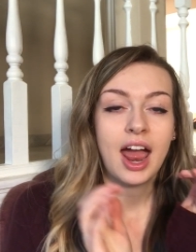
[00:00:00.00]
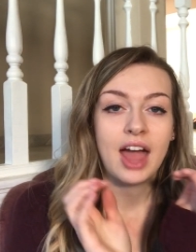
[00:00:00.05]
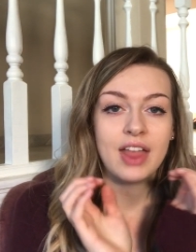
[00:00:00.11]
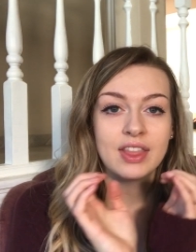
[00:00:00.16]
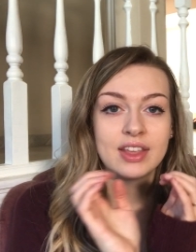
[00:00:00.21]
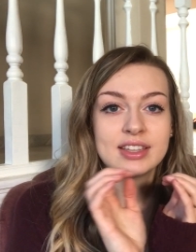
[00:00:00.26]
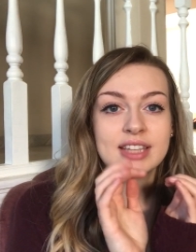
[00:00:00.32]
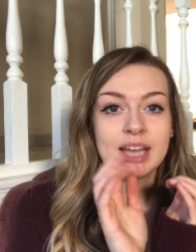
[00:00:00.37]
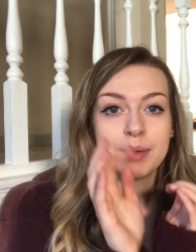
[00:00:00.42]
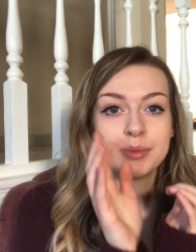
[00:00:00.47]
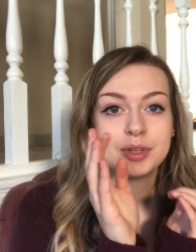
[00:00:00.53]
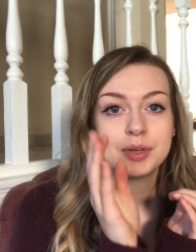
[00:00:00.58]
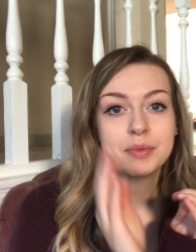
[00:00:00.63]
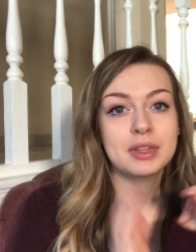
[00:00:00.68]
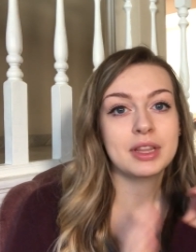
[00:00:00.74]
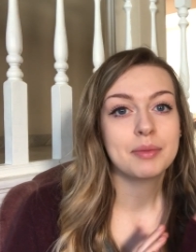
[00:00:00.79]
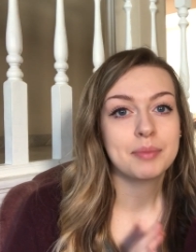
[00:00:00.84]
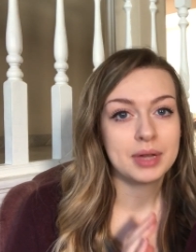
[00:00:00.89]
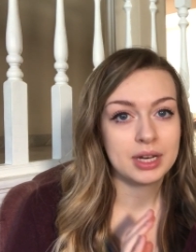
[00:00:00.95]
and the
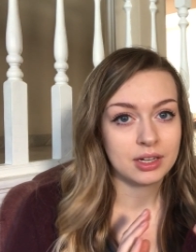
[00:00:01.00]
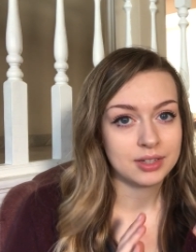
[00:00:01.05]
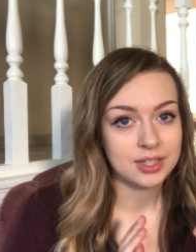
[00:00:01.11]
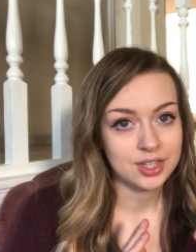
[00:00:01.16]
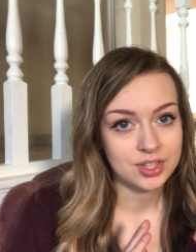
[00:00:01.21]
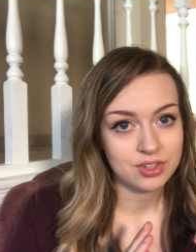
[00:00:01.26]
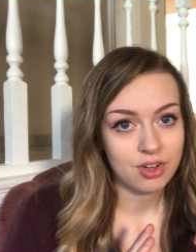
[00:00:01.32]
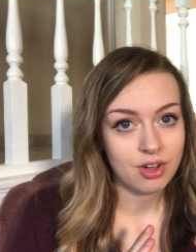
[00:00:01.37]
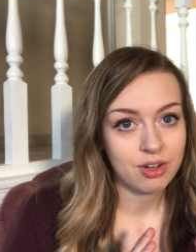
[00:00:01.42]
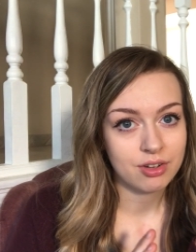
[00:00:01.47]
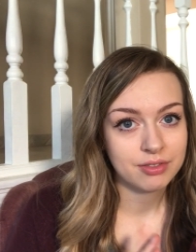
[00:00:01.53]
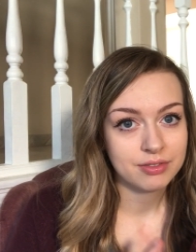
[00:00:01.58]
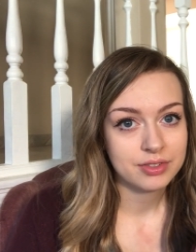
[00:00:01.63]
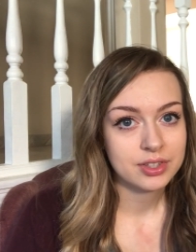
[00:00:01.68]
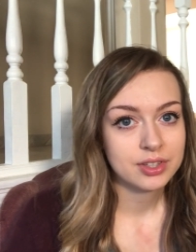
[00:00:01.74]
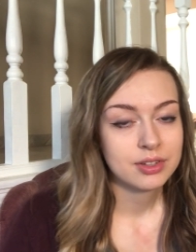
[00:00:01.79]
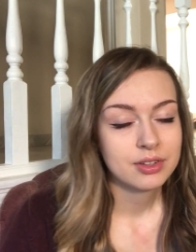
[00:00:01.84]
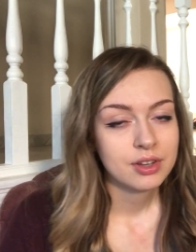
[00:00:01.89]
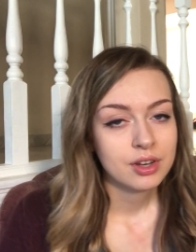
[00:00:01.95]
septum in the middle
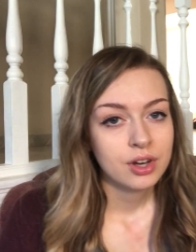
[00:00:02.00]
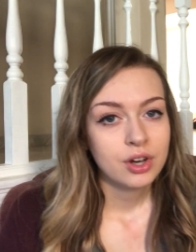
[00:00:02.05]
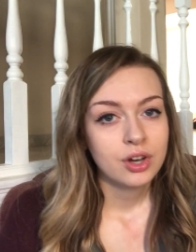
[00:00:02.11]
dissolves.